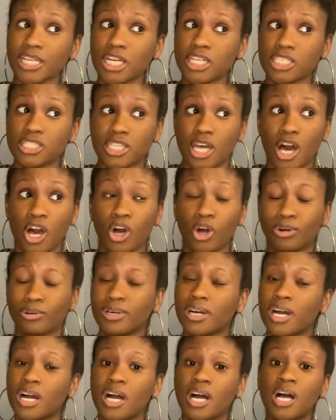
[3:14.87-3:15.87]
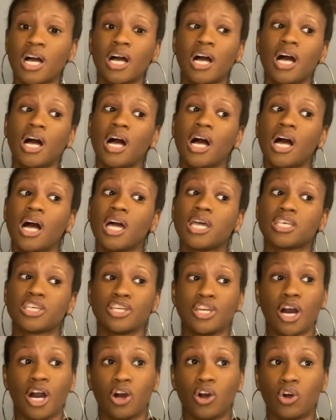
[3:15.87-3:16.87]
So,
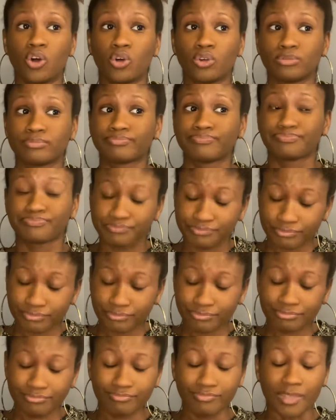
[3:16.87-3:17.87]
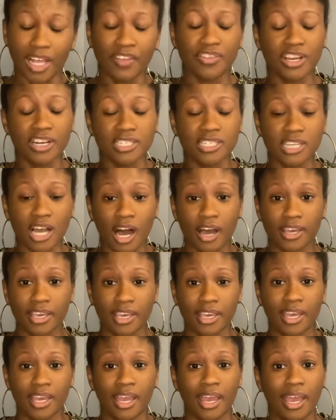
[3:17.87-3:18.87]
they're
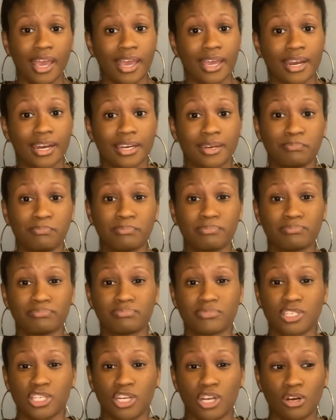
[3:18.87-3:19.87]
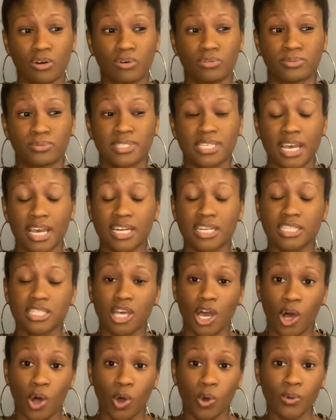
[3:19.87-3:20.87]
talking, and, Teddy
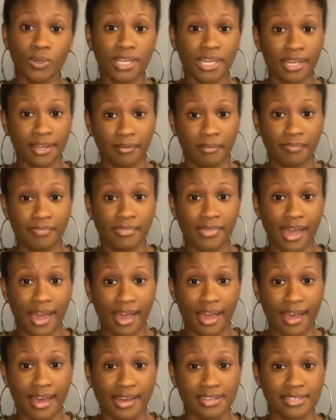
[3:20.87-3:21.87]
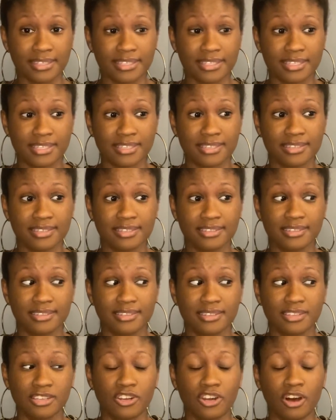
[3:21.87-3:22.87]
told him that,
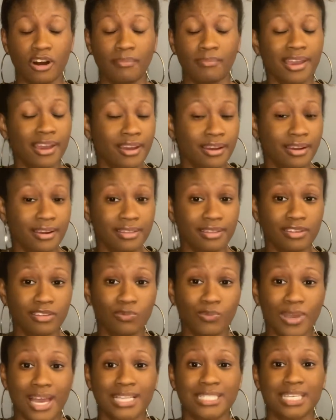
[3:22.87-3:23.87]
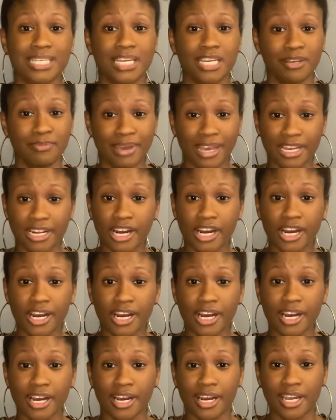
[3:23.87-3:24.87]
Meredith, we had to intubate
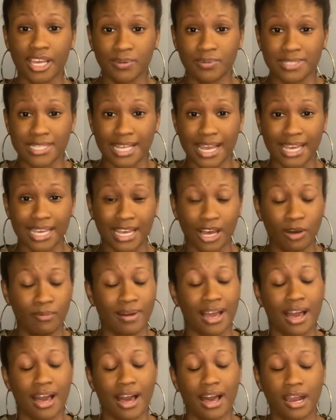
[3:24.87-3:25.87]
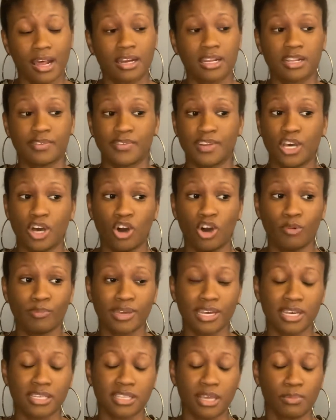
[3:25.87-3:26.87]
her, and he was like, oh my God, I didn't even know,
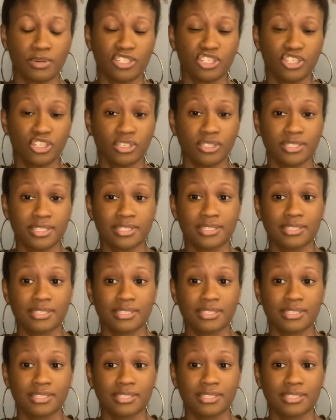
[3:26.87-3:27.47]
because they were just,